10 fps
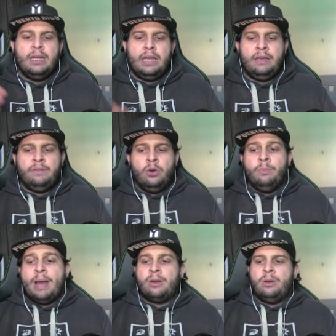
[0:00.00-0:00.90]
no
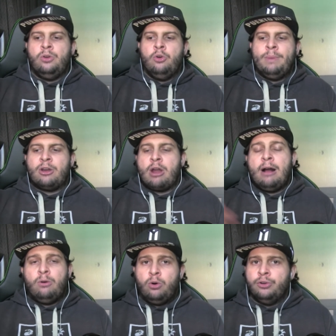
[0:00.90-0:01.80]
matter no matter
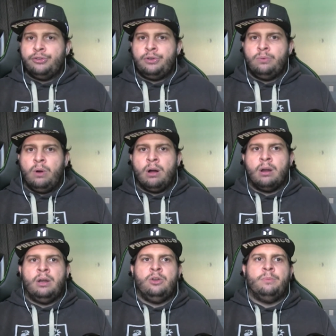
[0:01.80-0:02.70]
how old you
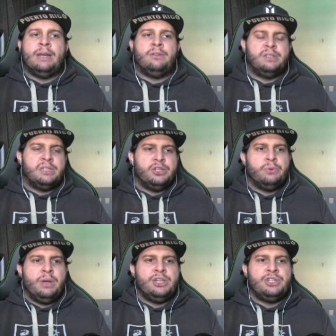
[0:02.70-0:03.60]
are, no matter the
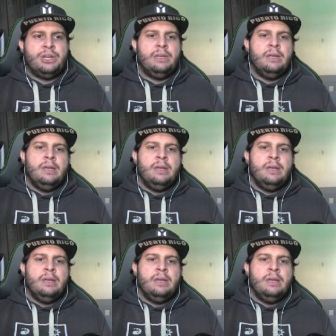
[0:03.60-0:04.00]
situation